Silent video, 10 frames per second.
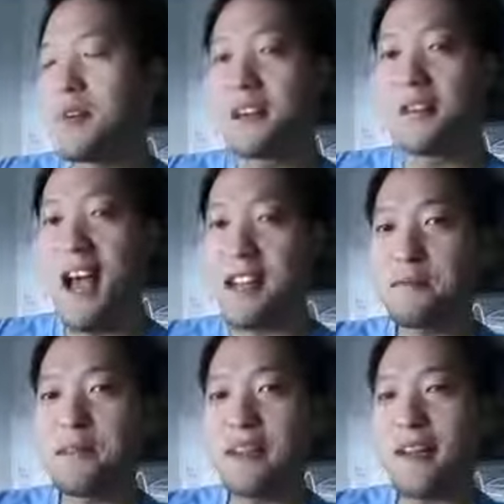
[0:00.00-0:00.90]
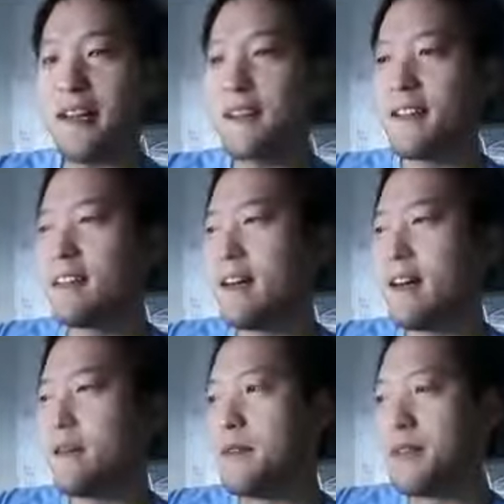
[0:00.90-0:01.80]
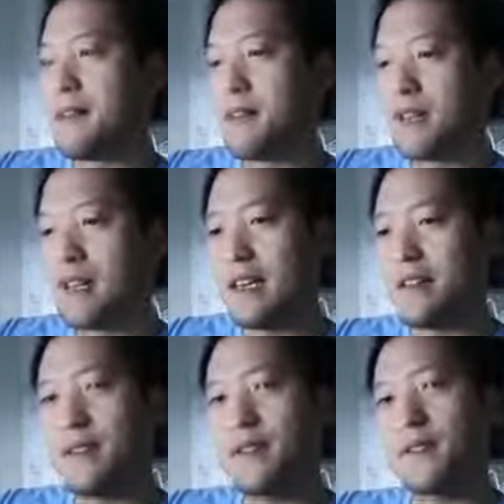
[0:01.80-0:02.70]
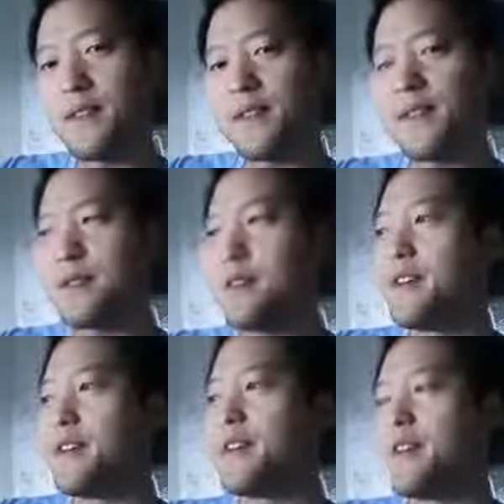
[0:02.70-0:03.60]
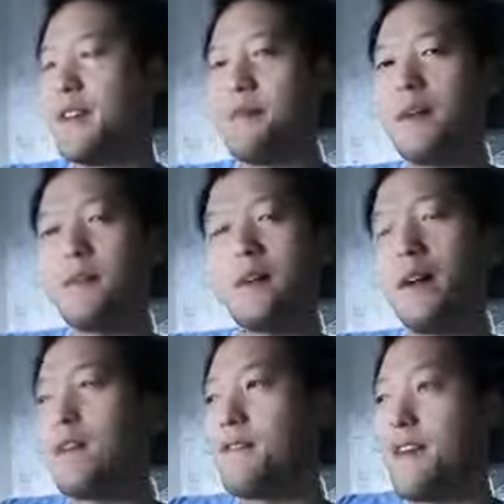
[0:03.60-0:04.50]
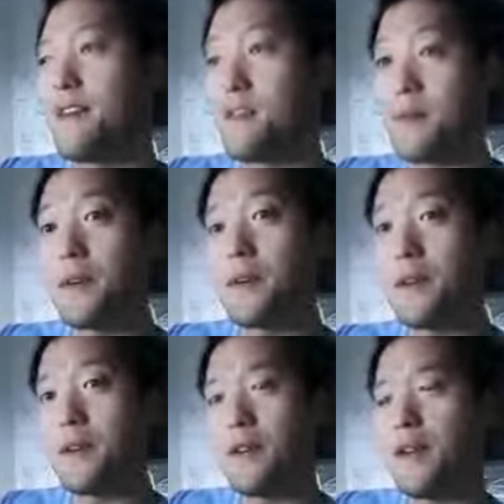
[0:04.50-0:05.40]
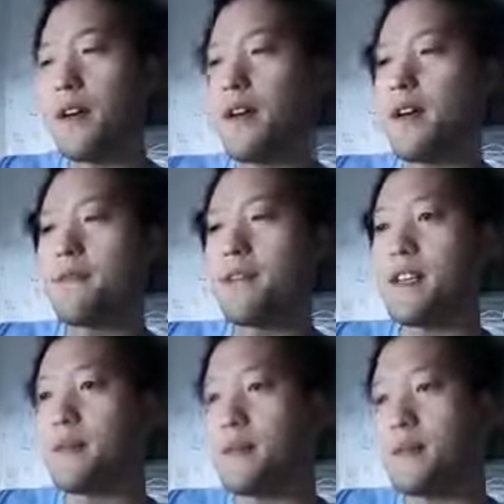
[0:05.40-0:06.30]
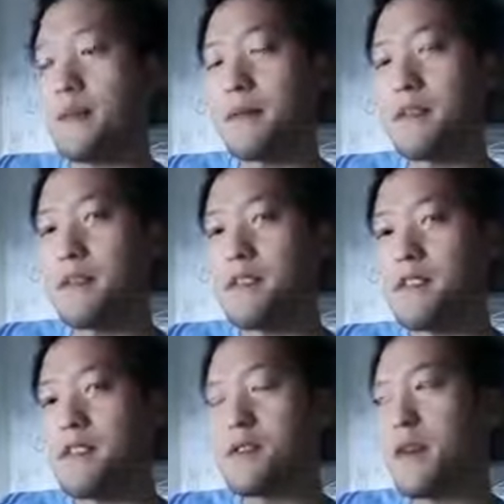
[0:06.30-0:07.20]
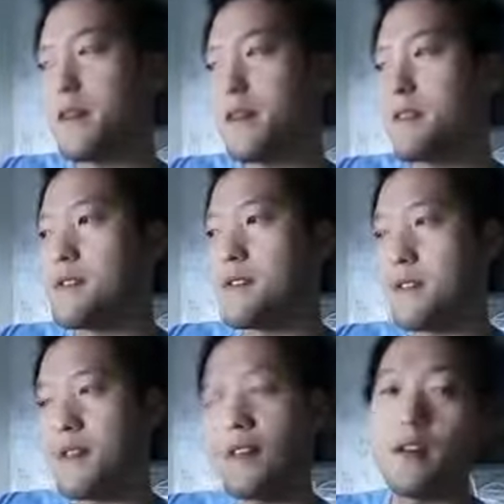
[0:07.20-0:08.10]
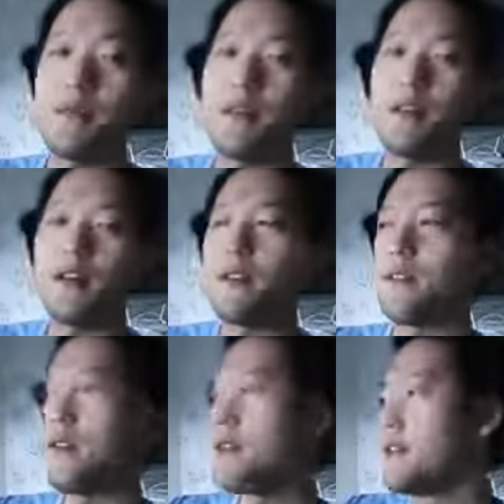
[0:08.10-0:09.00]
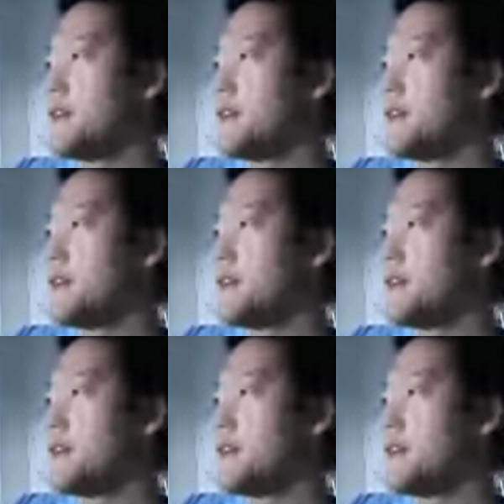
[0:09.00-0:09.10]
But ask me again if I'm online. Don't forget to hit me up on Facebook. Facebook's probably the easiest way because I'm online or not.